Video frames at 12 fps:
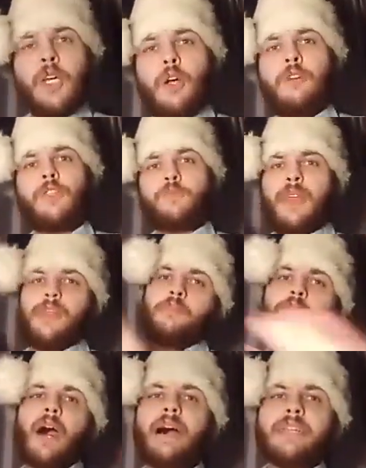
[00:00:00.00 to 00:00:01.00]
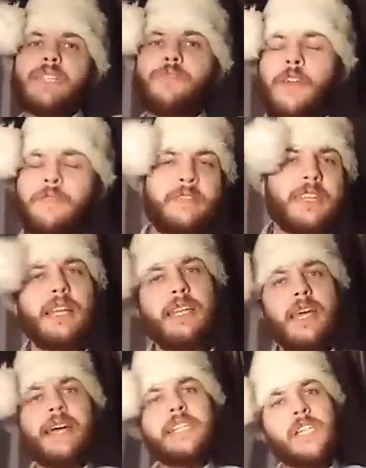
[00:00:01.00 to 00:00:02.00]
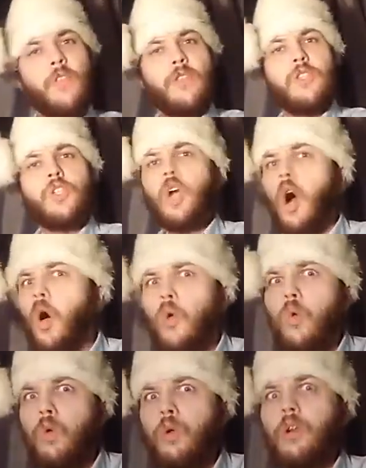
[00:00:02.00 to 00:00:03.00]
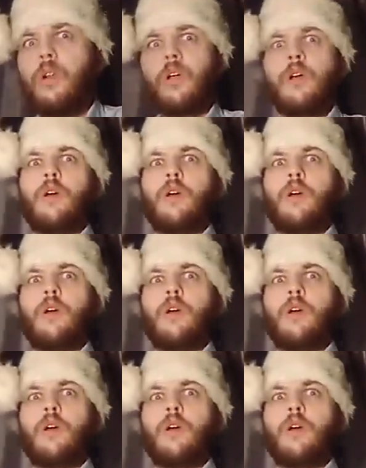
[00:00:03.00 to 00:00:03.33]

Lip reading: who've spent the past 15 years on the dole.